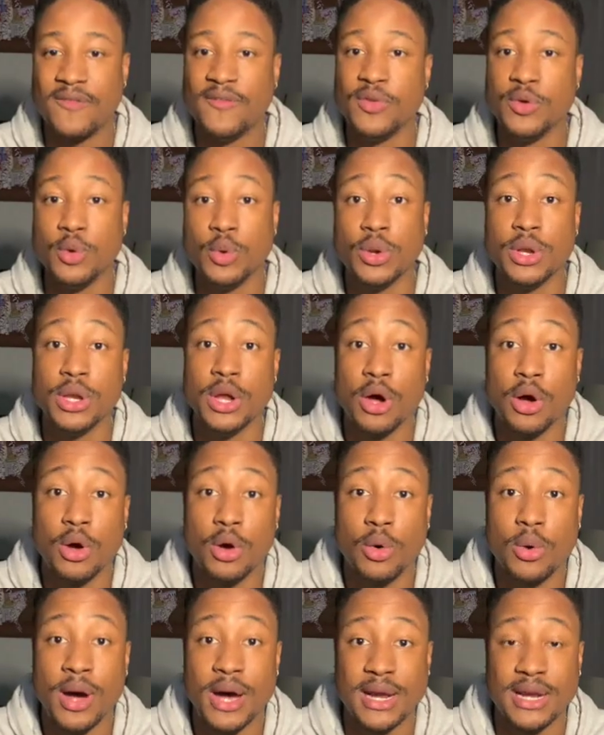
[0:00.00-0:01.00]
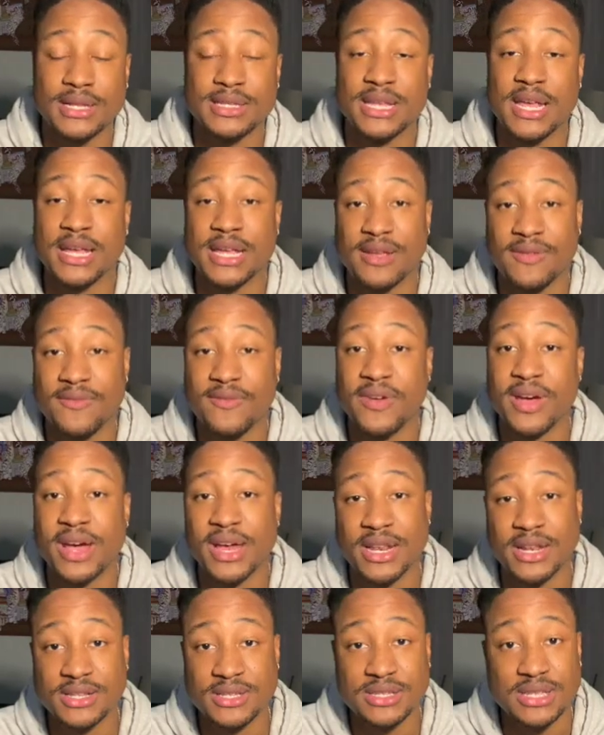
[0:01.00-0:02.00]
you know how to take
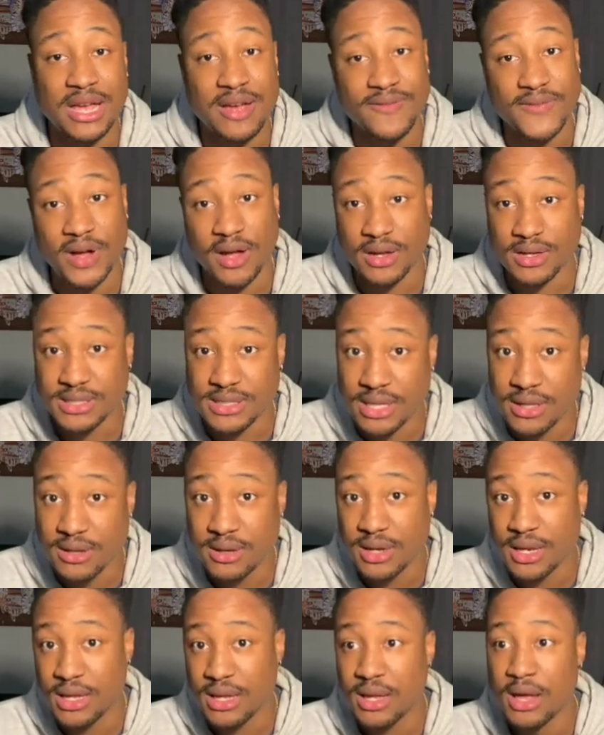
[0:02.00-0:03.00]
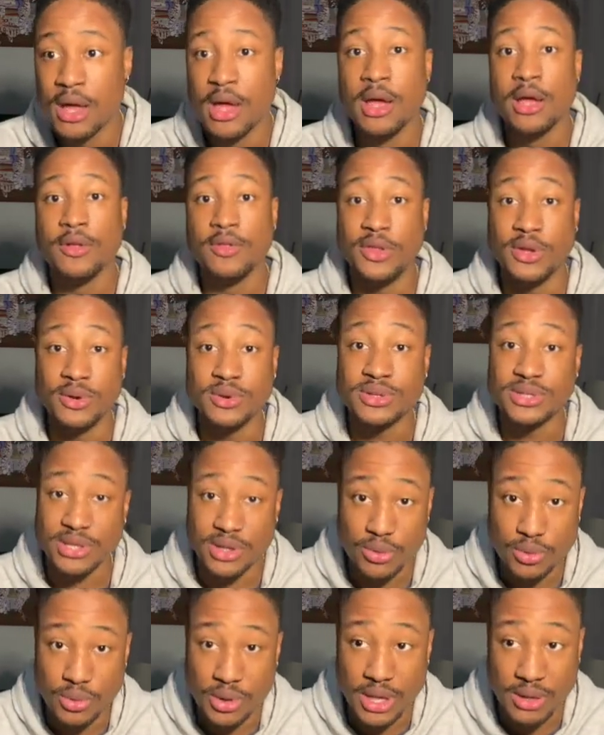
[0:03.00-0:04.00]
advantage of that volatility, you
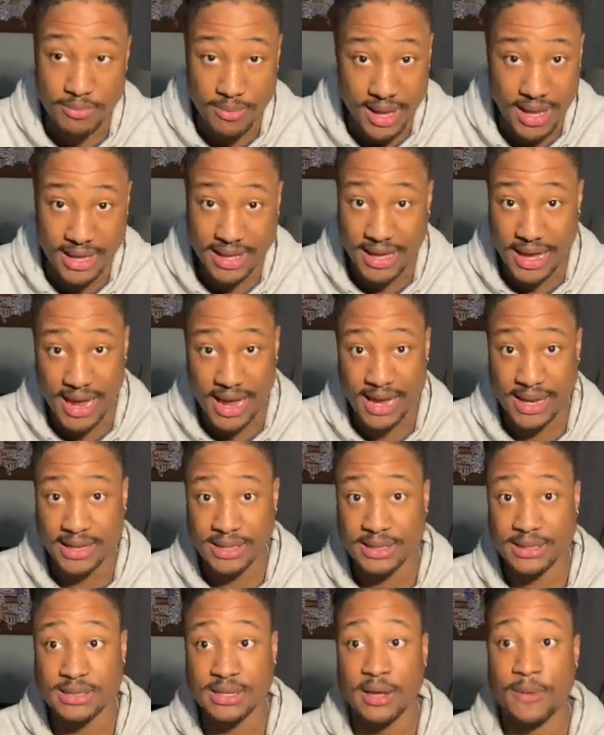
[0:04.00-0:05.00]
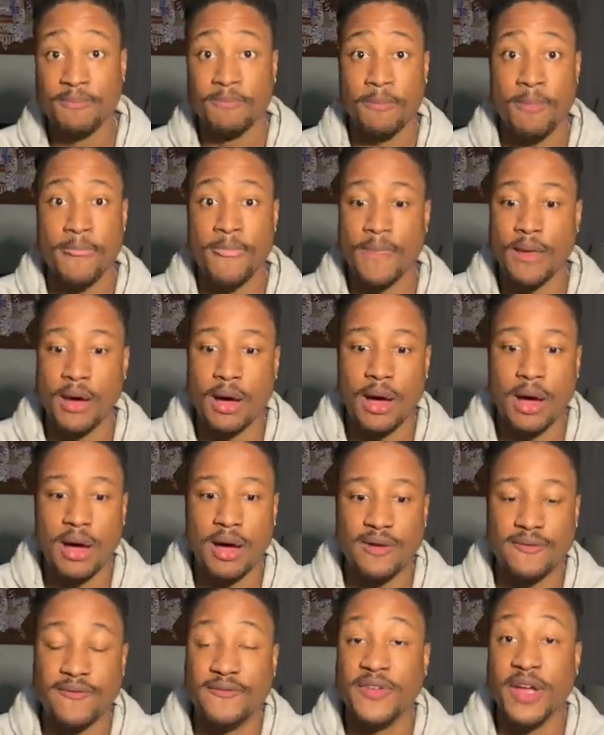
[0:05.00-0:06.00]
too can make gains
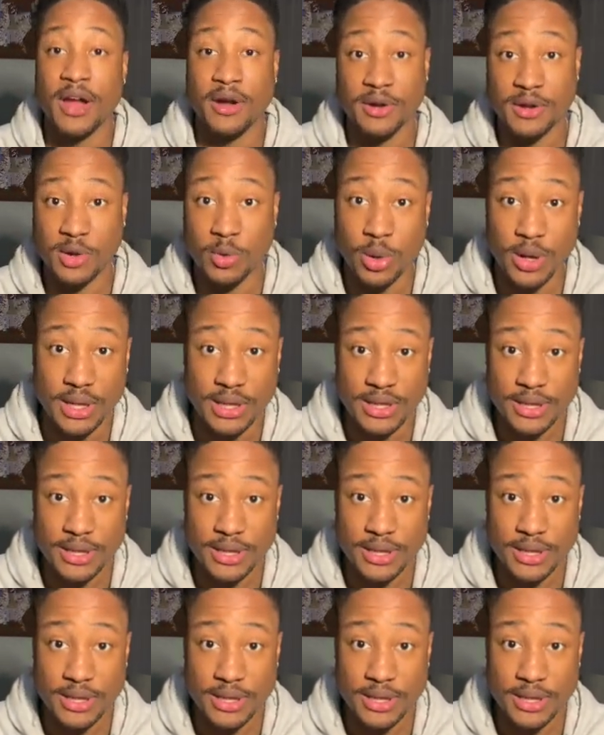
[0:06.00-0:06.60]
very quickly to